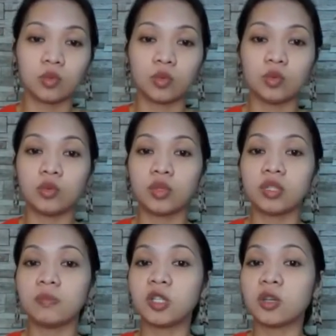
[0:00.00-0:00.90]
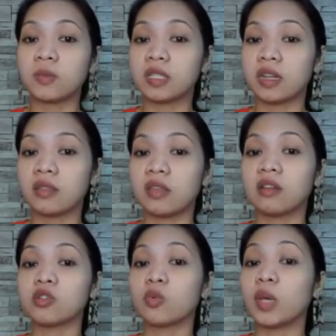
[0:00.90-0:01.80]
Oh, this bishop is not there,
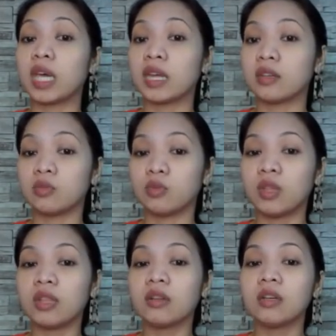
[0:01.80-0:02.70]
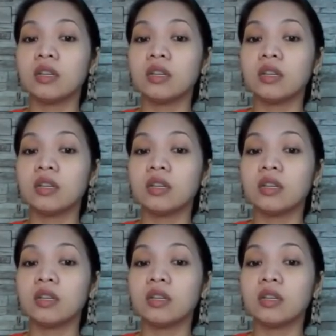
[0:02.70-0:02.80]
so we cannot do that.